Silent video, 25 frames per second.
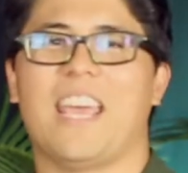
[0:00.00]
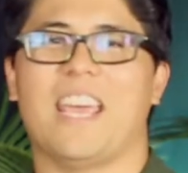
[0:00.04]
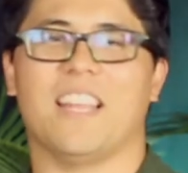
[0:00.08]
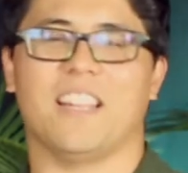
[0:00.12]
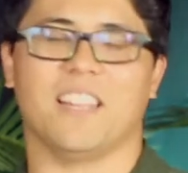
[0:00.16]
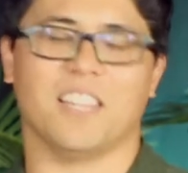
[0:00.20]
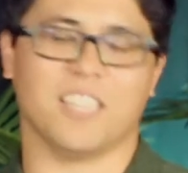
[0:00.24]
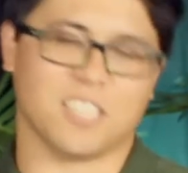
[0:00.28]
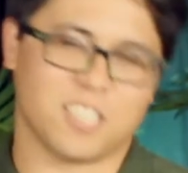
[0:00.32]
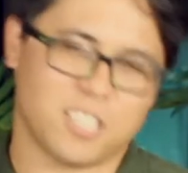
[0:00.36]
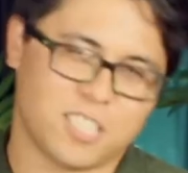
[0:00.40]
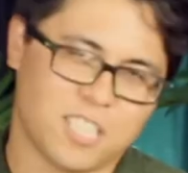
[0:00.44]

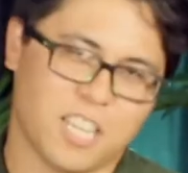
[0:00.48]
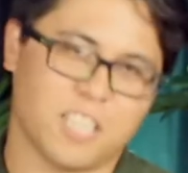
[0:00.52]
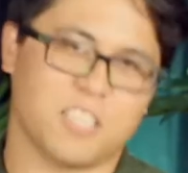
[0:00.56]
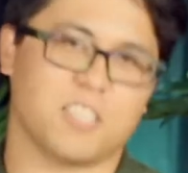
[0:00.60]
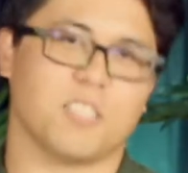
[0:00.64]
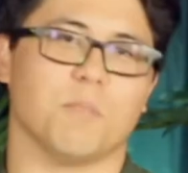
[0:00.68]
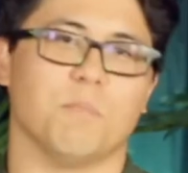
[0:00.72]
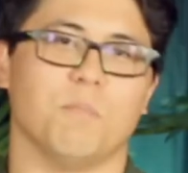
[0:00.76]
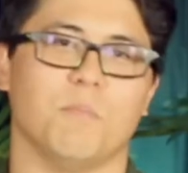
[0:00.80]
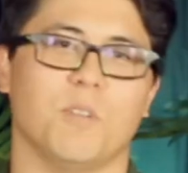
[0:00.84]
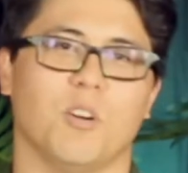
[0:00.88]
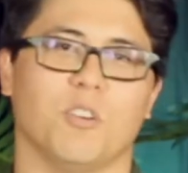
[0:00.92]
and let's take
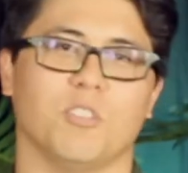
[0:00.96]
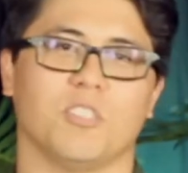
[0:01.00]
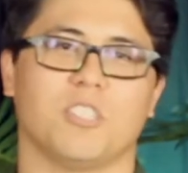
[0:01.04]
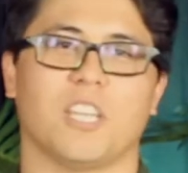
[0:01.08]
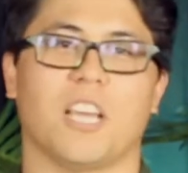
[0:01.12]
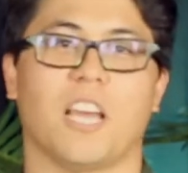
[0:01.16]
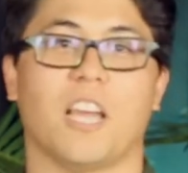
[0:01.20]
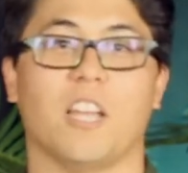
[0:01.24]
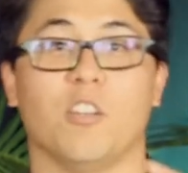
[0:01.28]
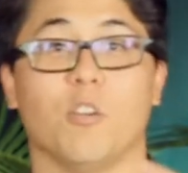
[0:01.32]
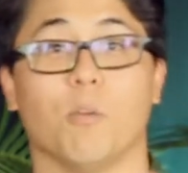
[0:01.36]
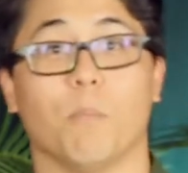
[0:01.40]
some notes
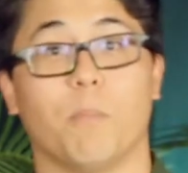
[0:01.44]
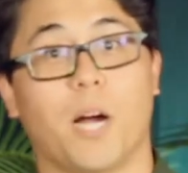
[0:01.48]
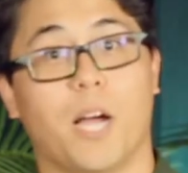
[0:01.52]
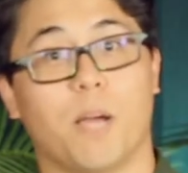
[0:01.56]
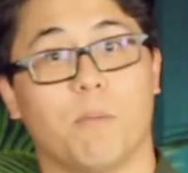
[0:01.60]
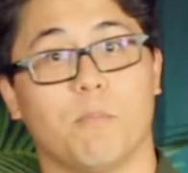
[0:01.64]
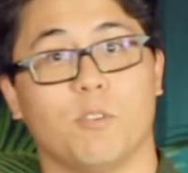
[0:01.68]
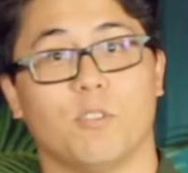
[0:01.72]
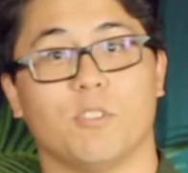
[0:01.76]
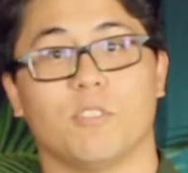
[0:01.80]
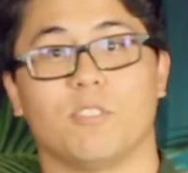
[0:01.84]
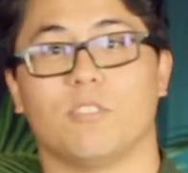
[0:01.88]
and your
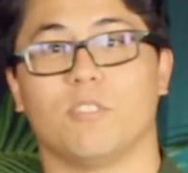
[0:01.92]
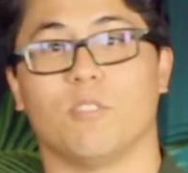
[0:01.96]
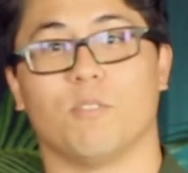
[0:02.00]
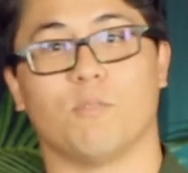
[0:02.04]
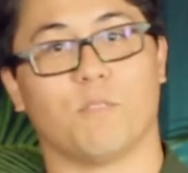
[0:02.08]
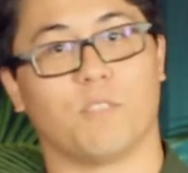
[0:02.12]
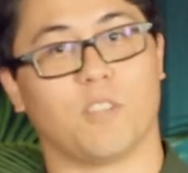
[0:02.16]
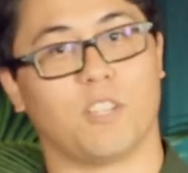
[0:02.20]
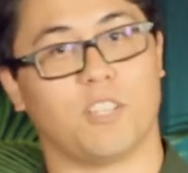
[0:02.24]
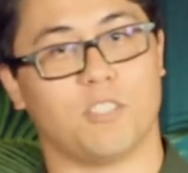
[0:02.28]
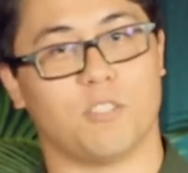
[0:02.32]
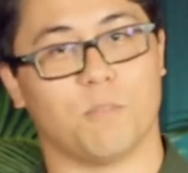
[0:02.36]
Bible. Don't
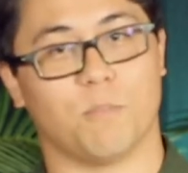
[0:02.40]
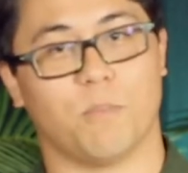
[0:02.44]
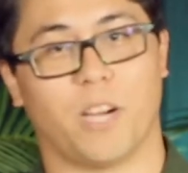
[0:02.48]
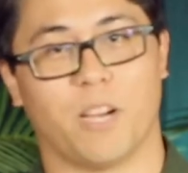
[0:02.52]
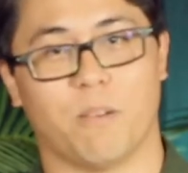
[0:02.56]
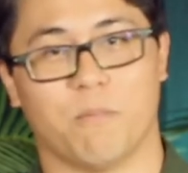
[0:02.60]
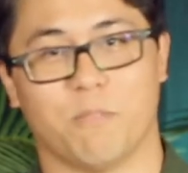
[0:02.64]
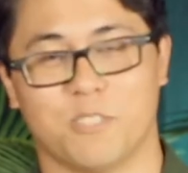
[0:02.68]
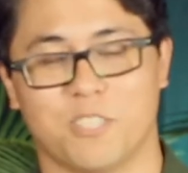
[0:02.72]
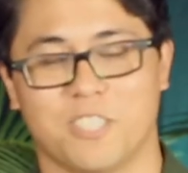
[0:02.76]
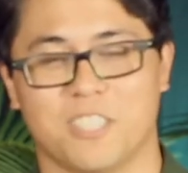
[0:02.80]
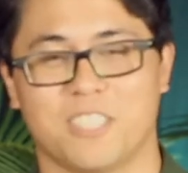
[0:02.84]
forget your
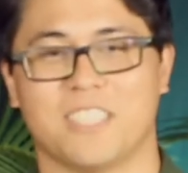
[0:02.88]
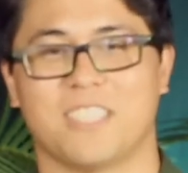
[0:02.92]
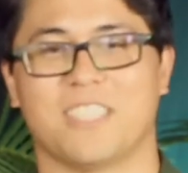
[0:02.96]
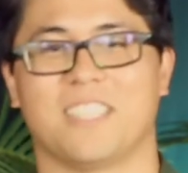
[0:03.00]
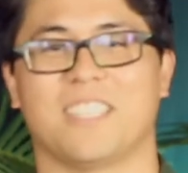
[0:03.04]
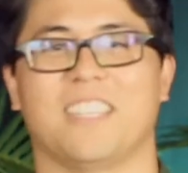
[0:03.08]
Bible.